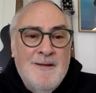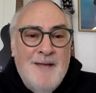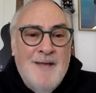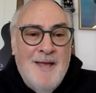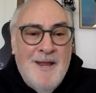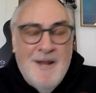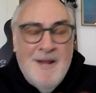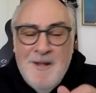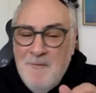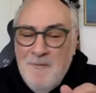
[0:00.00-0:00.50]

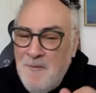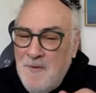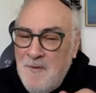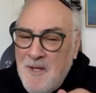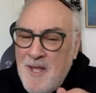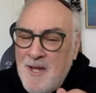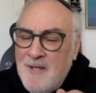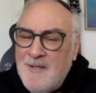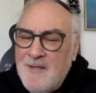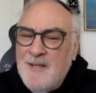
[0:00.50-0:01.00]
And I'll never
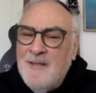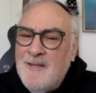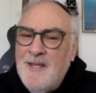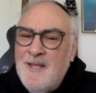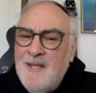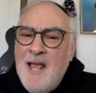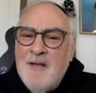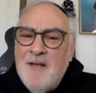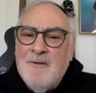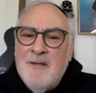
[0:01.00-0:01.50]
forget, he said,
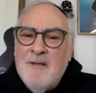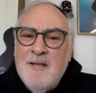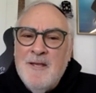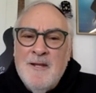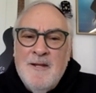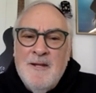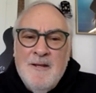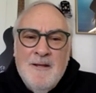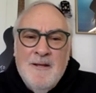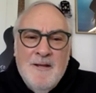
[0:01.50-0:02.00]
sit down,
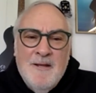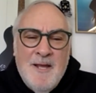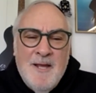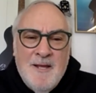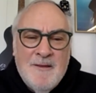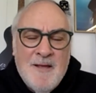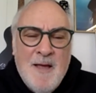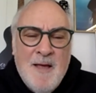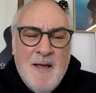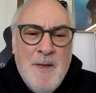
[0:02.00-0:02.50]
kid.
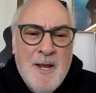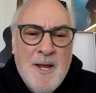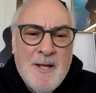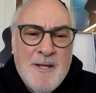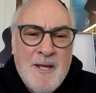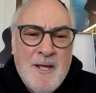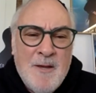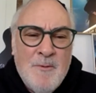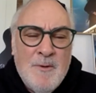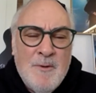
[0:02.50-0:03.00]
He said, I'll make a
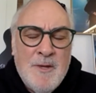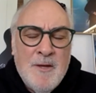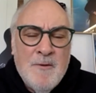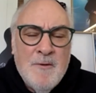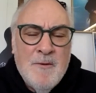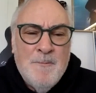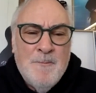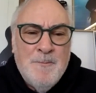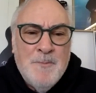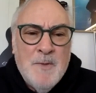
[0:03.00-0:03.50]
deal with you.